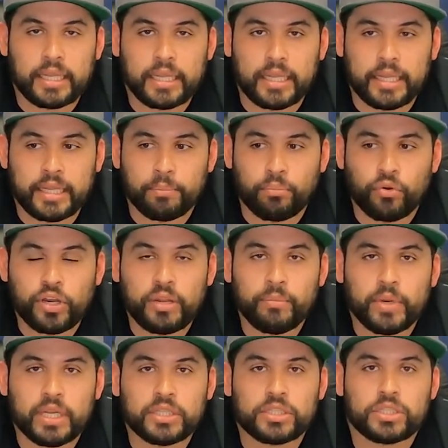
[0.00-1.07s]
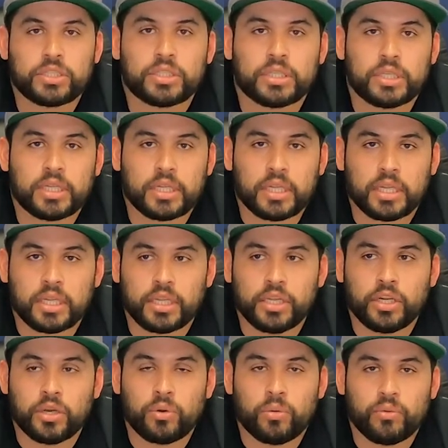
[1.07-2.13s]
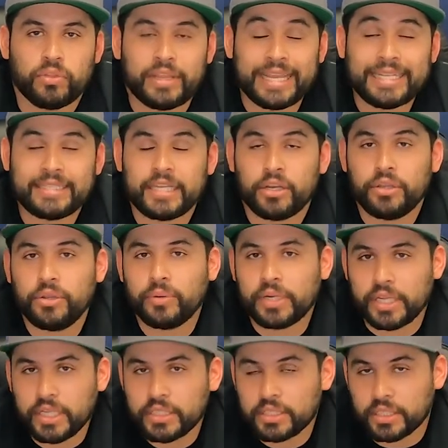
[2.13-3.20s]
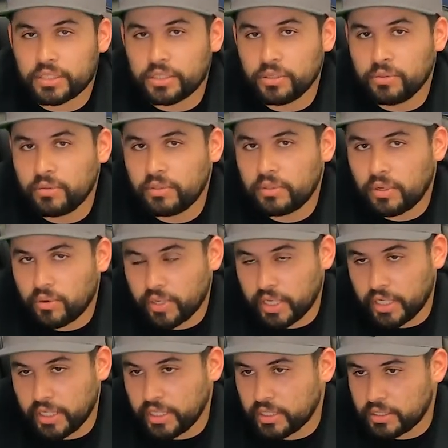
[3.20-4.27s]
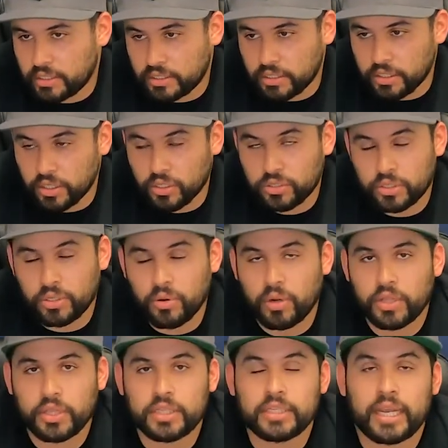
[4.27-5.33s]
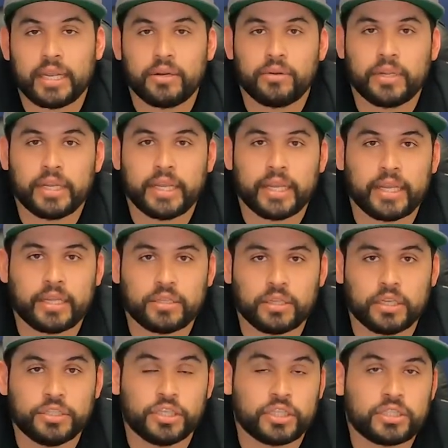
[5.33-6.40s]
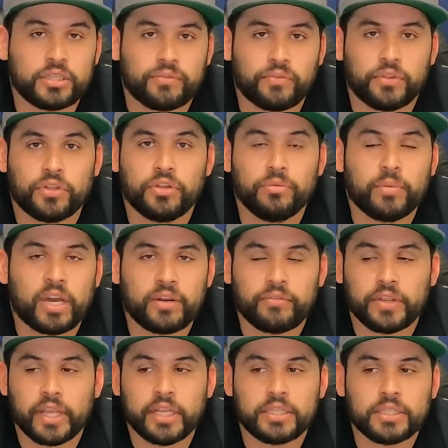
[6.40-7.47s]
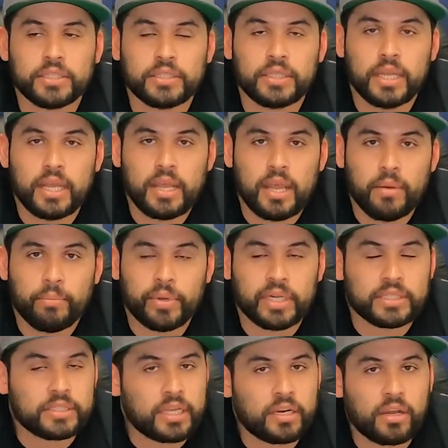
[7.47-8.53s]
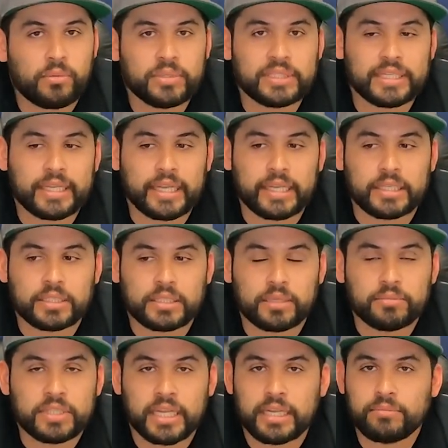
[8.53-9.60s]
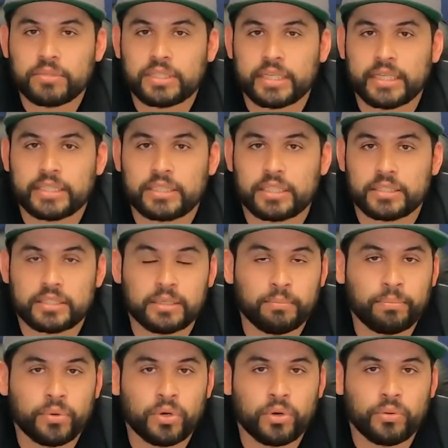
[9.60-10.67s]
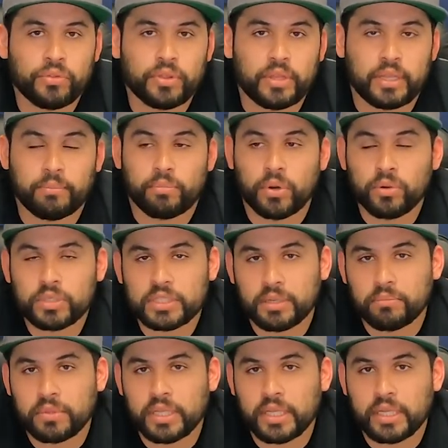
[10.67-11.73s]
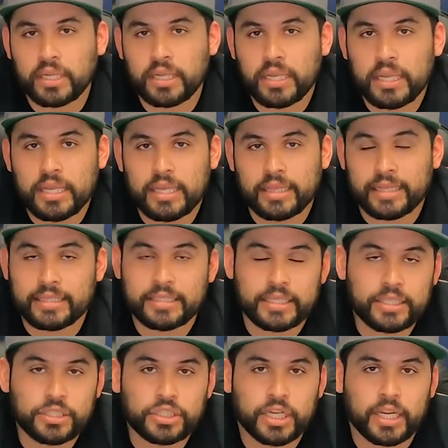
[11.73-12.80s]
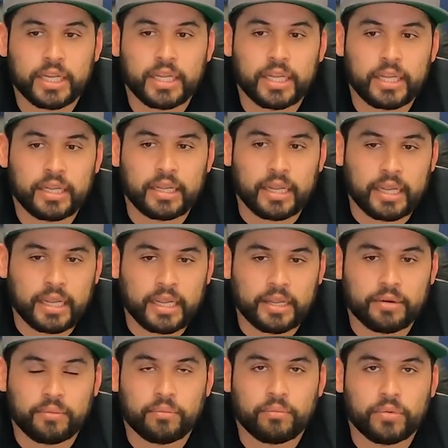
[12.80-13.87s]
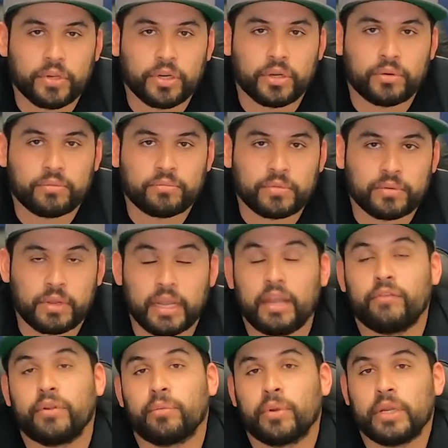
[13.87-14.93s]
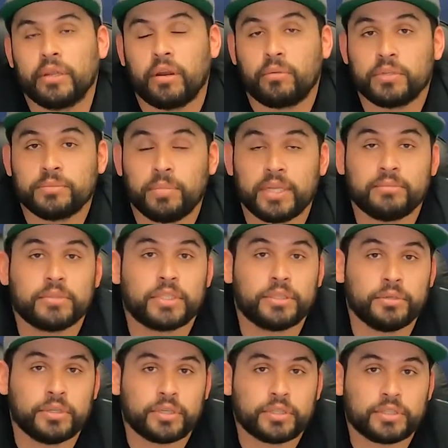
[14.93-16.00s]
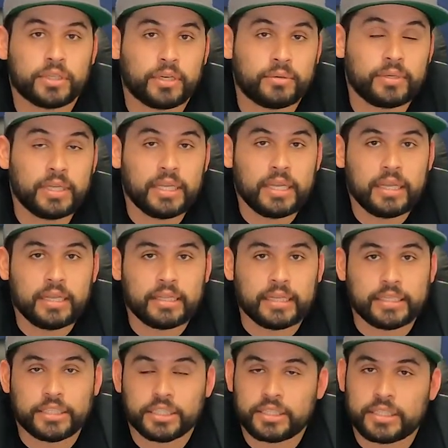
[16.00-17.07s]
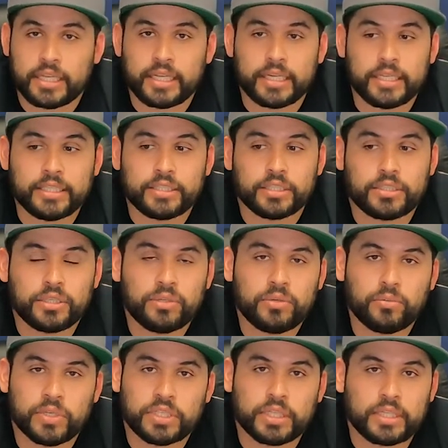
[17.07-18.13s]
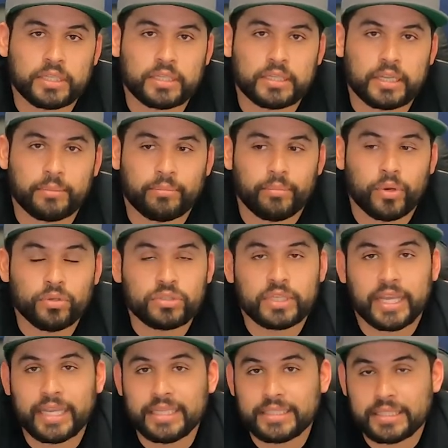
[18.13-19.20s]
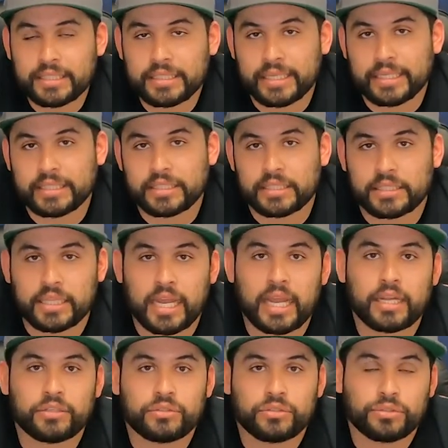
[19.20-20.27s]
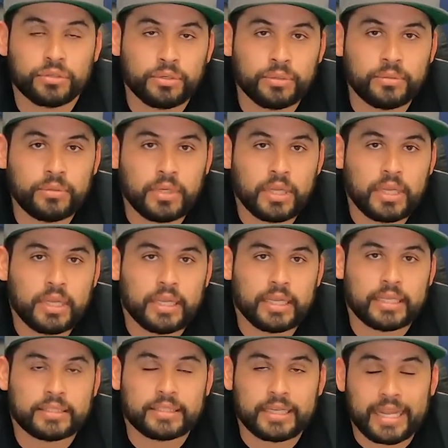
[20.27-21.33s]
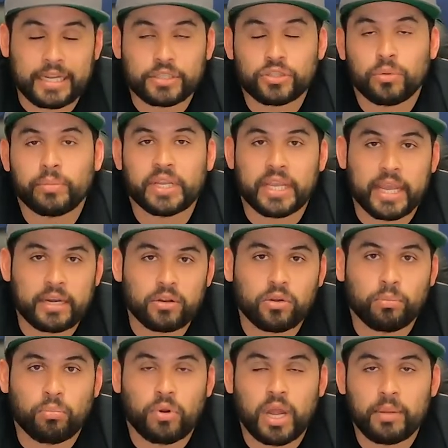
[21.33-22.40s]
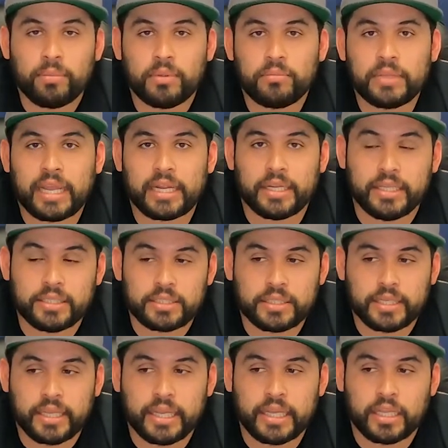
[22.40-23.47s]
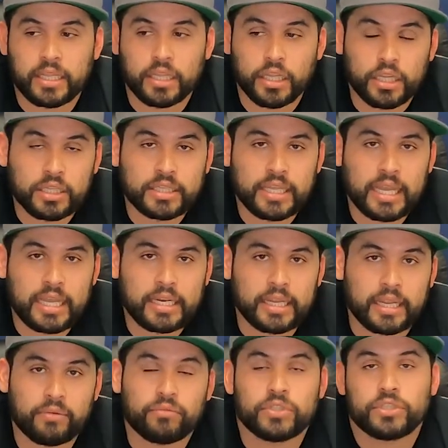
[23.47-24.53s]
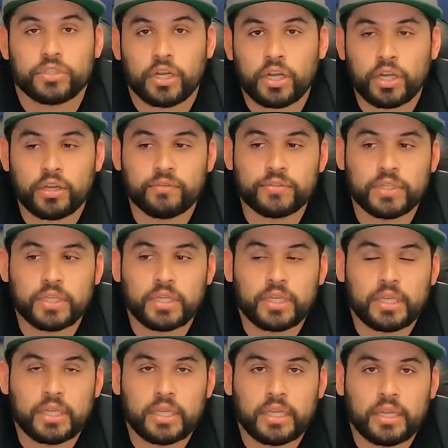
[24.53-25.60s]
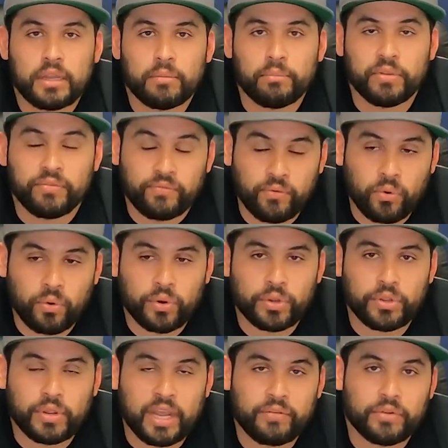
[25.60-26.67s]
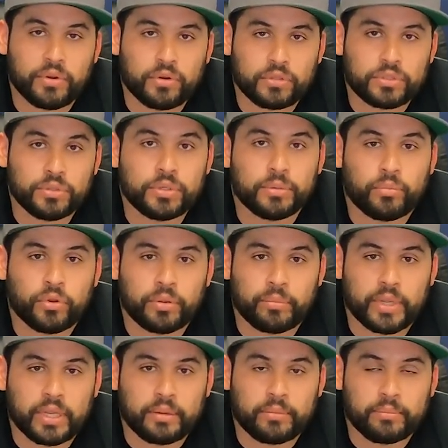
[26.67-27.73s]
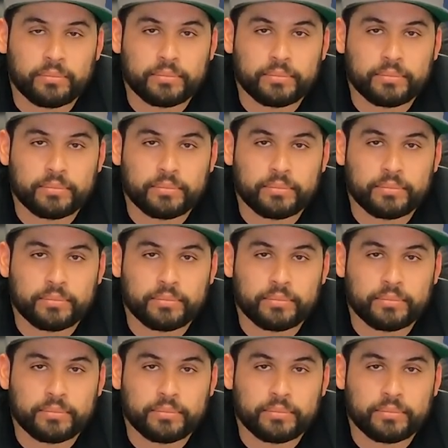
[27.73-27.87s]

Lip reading: it pretty much, they tell you it needs a tune or it needs, to go on the dyno and get adjusted for the new modifications. but it's not always the case. Sometimes it's a simple, they broke something, they didn't check it, and you know, everybody always blames the tuner. So they just say it needs a tune, which in most cases, it's not true. It's an actual mechanical problem that needs to get looked at and resolved before you have your tune appointment.